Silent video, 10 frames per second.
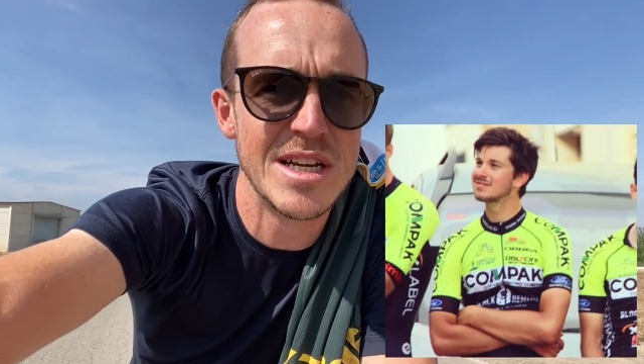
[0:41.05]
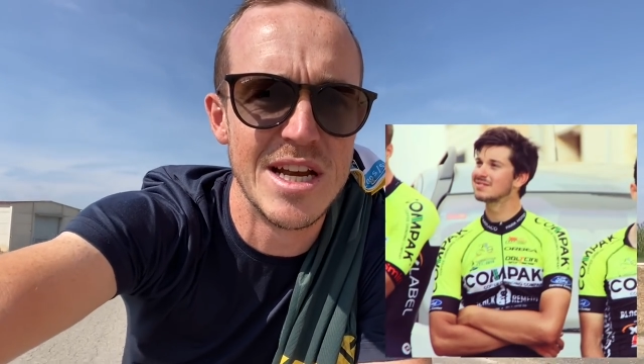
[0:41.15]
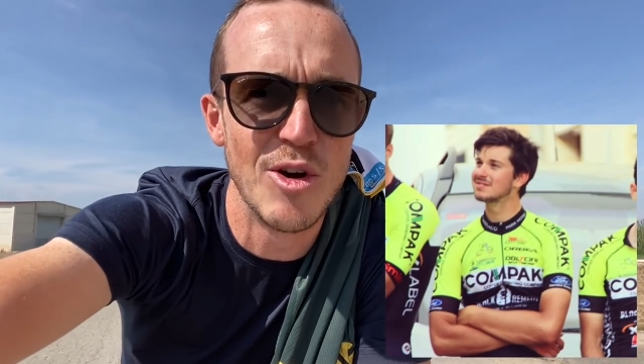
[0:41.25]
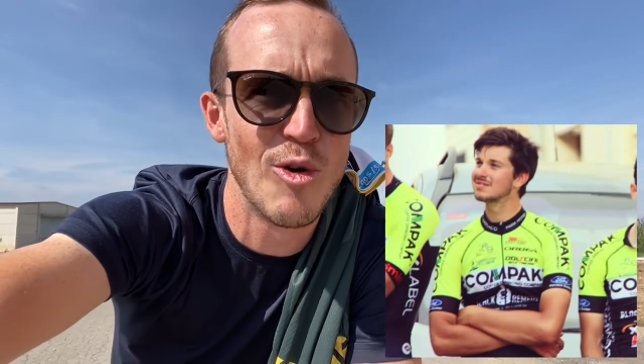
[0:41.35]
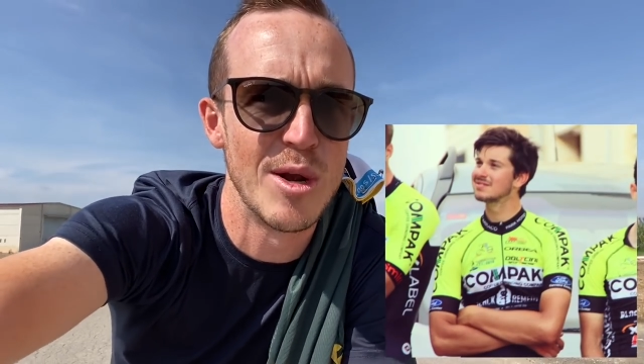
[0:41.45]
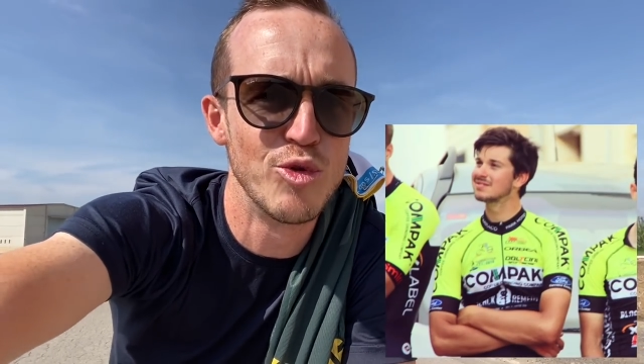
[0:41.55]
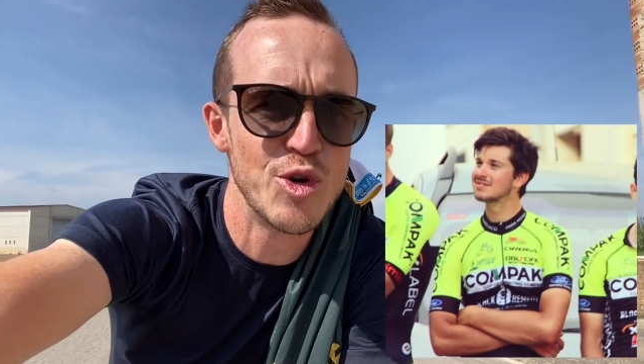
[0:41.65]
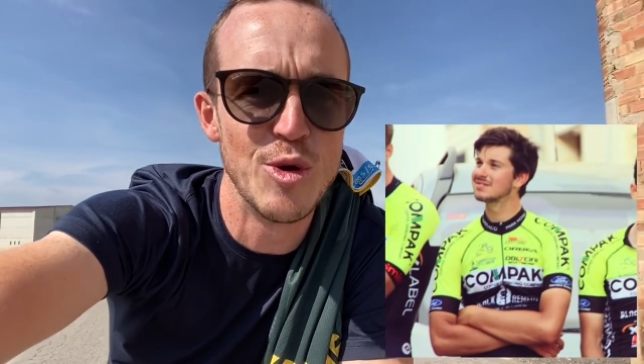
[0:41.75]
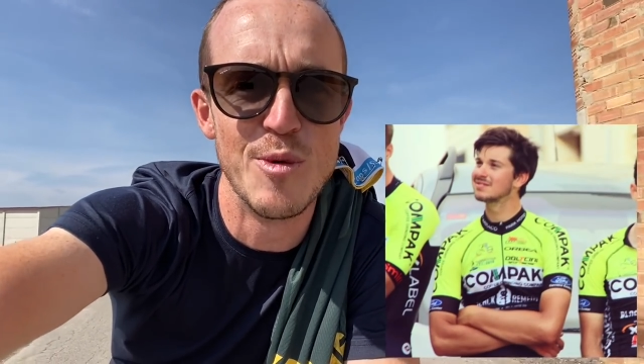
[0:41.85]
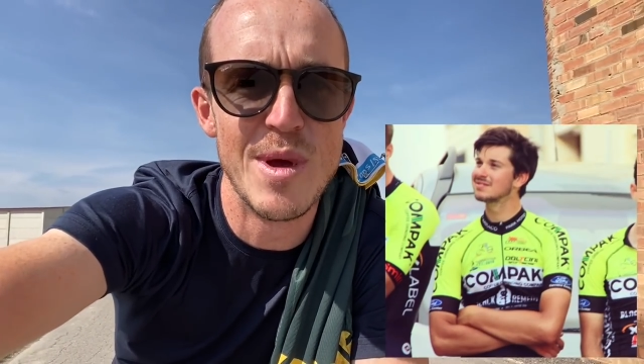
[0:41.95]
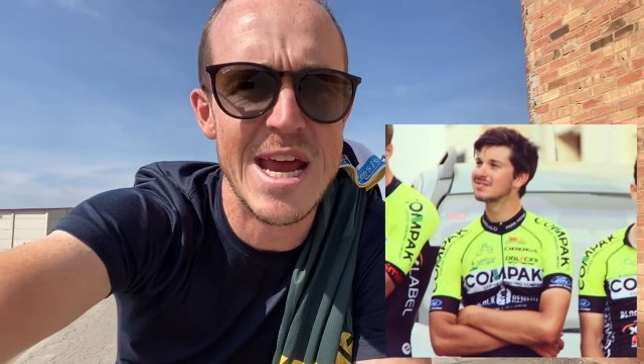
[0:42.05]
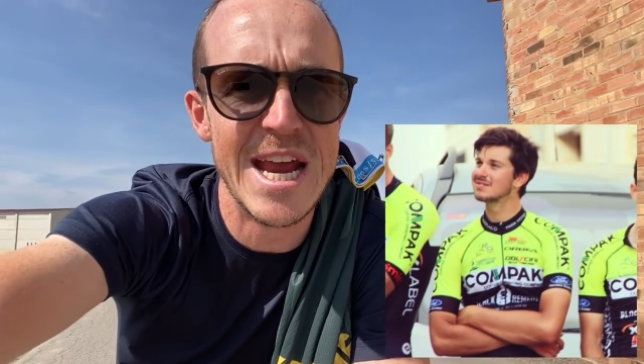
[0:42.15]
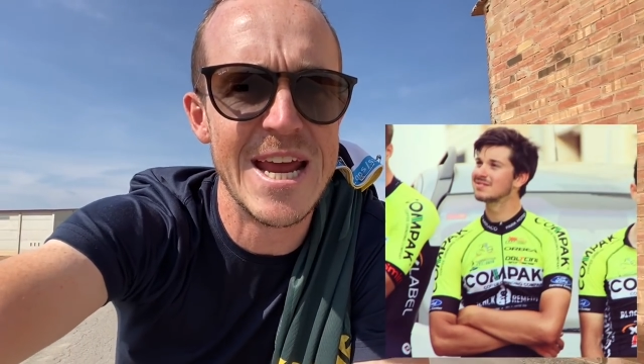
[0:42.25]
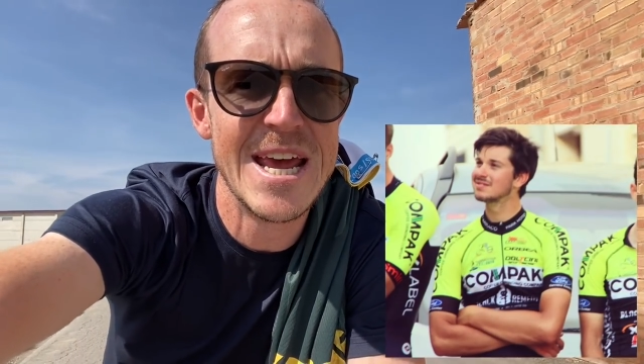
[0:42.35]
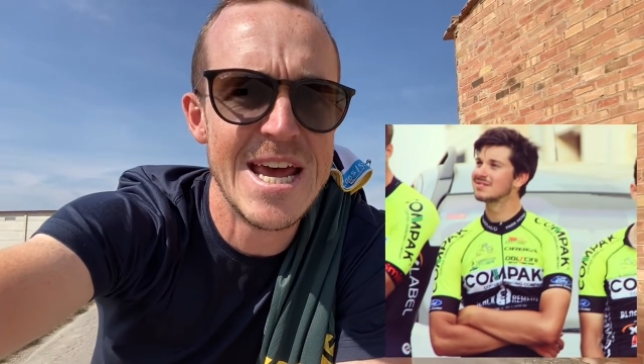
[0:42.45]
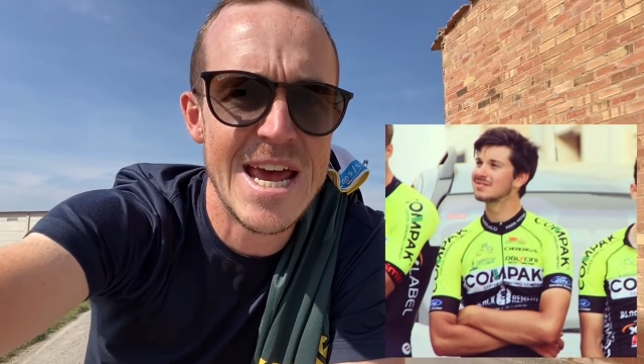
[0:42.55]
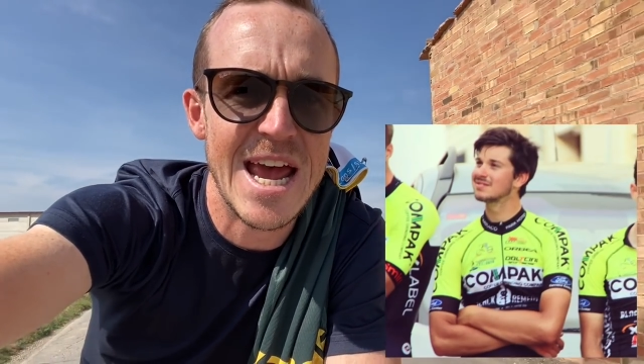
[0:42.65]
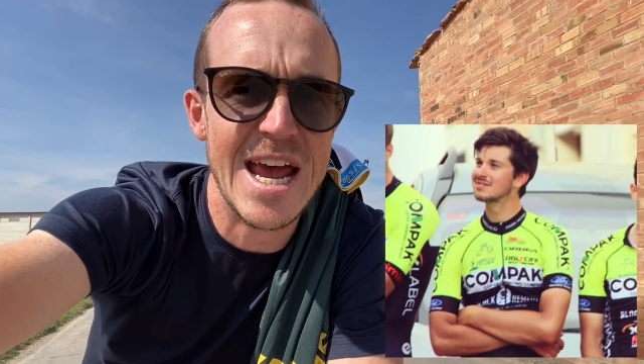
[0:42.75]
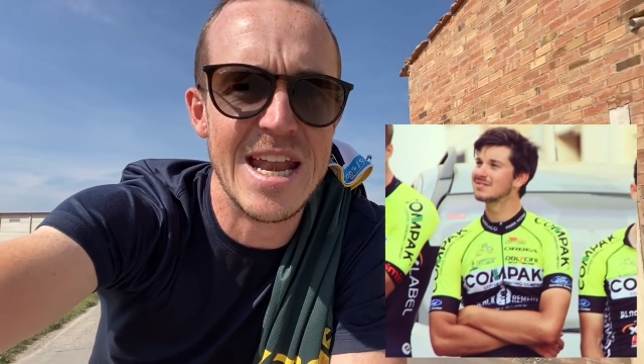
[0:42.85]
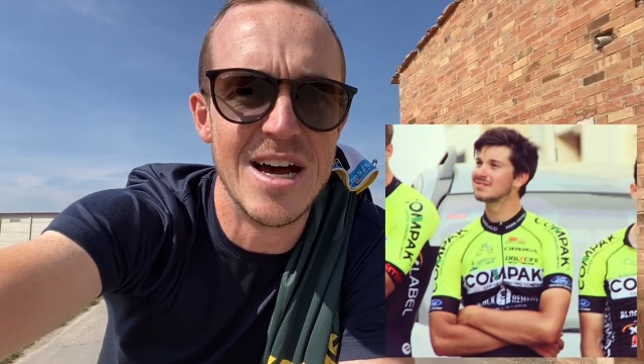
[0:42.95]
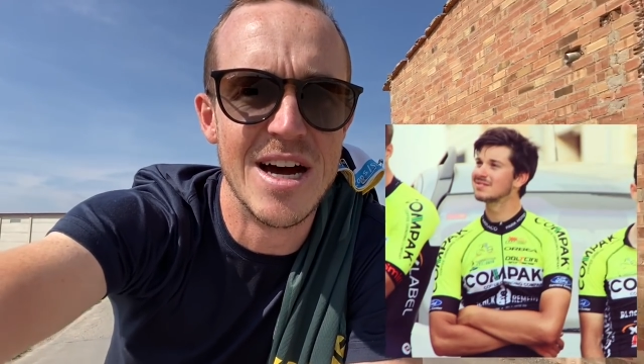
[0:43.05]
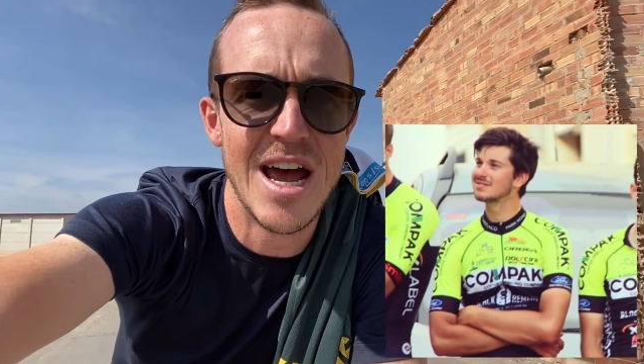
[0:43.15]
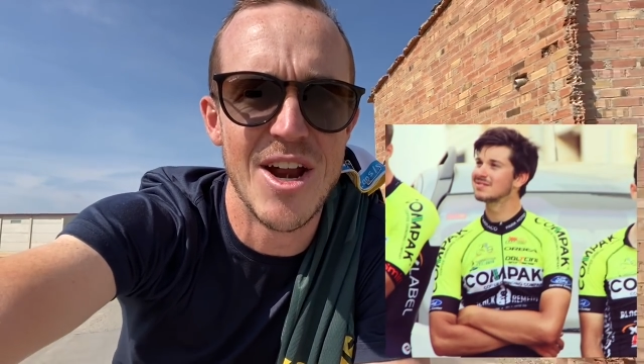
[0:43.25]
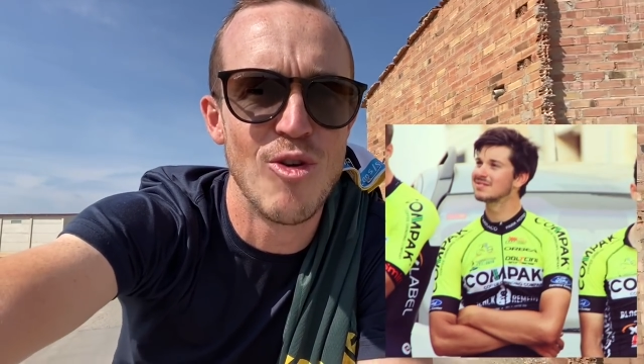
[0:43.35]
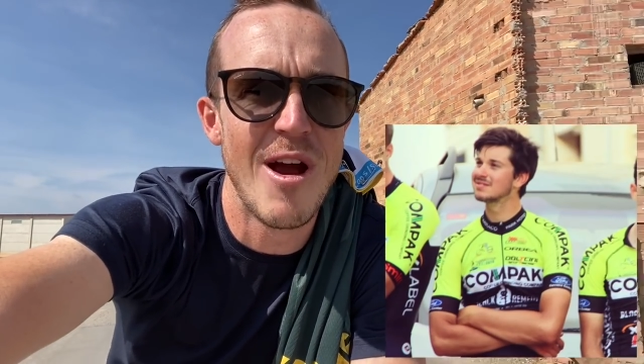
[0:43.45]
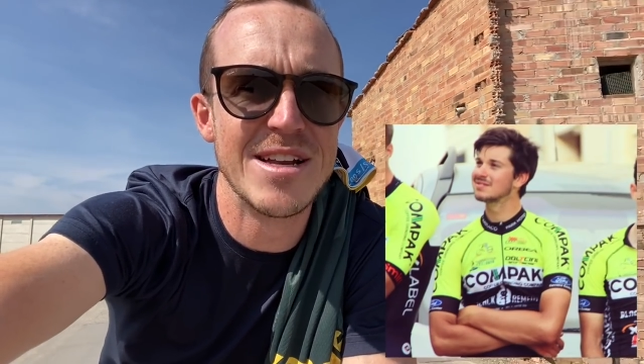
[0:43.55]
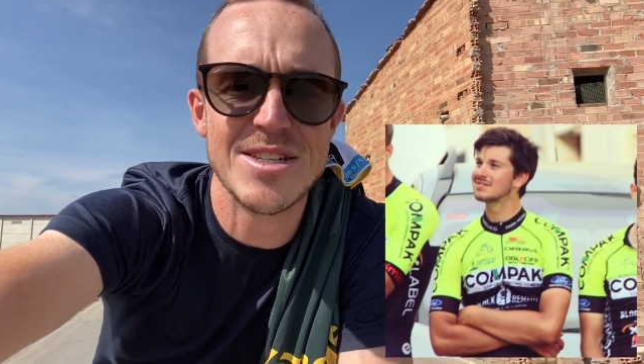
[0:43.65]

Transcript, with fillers: an incredible human being and, uh, and a great